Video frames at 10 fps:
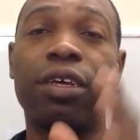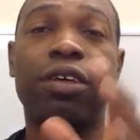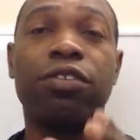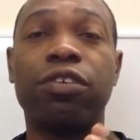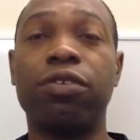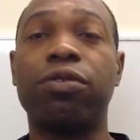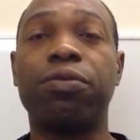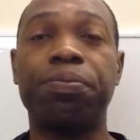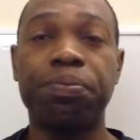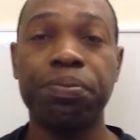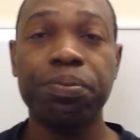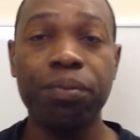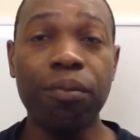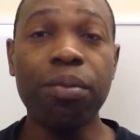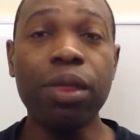So
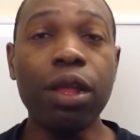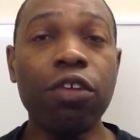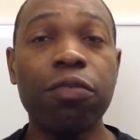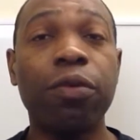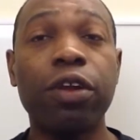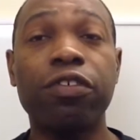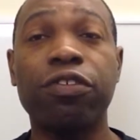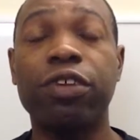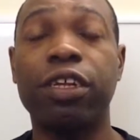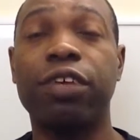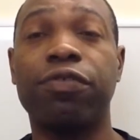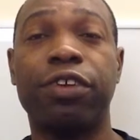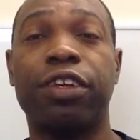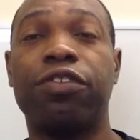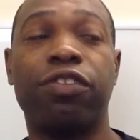the smallest unit of
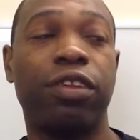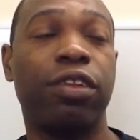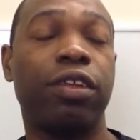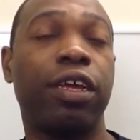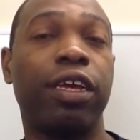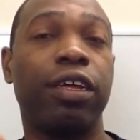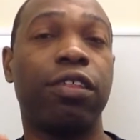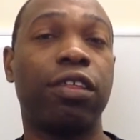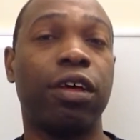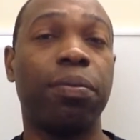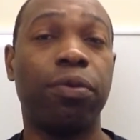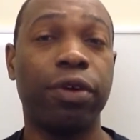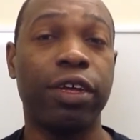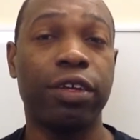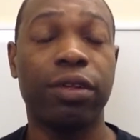retention is a point